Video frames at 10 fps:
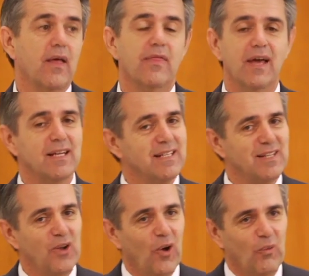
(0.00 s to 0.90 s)
They did
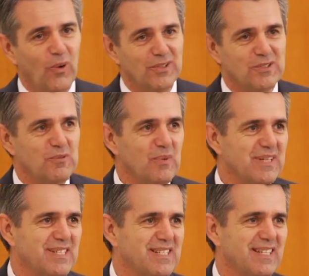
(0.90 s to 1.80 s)
not want to
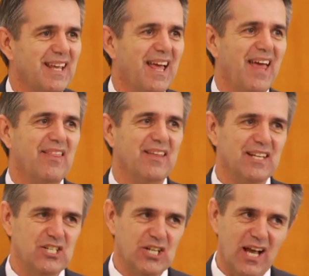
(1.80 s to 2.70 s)
miss their
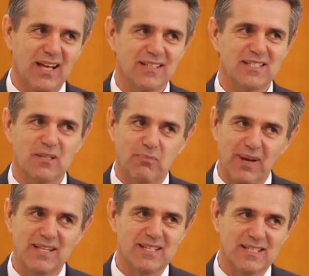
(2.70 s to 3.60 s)
chance to
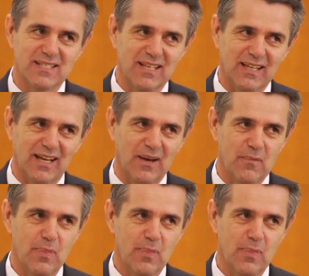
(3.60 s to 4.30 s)
place a sticker,